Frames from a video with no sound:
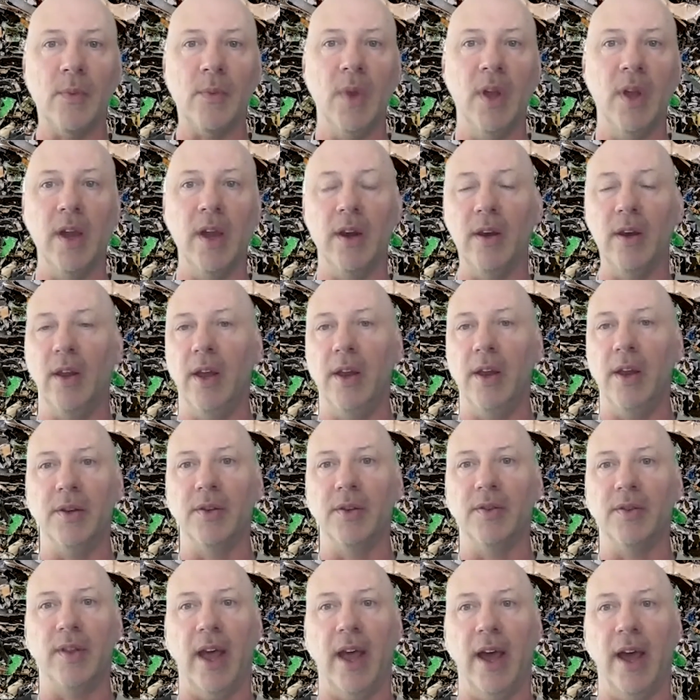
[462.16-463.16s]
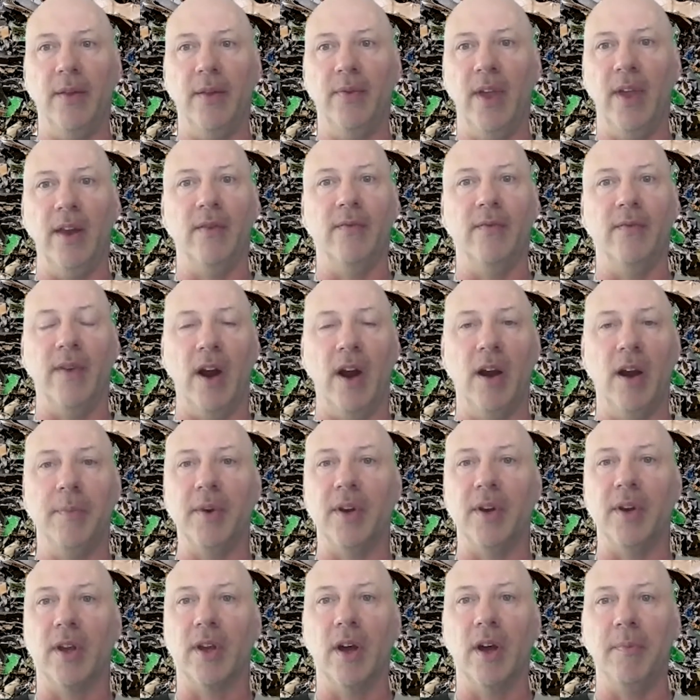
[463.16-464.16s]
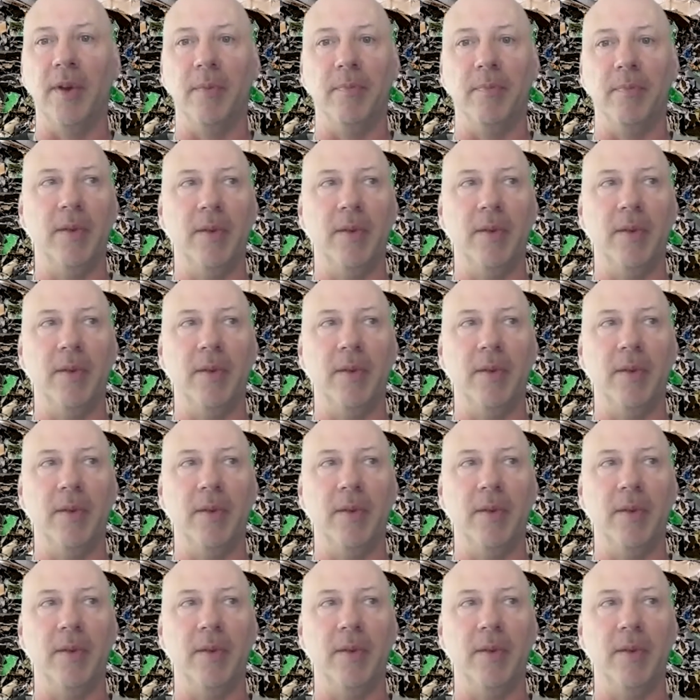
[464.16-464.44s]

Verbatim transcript: and just that environment to come in.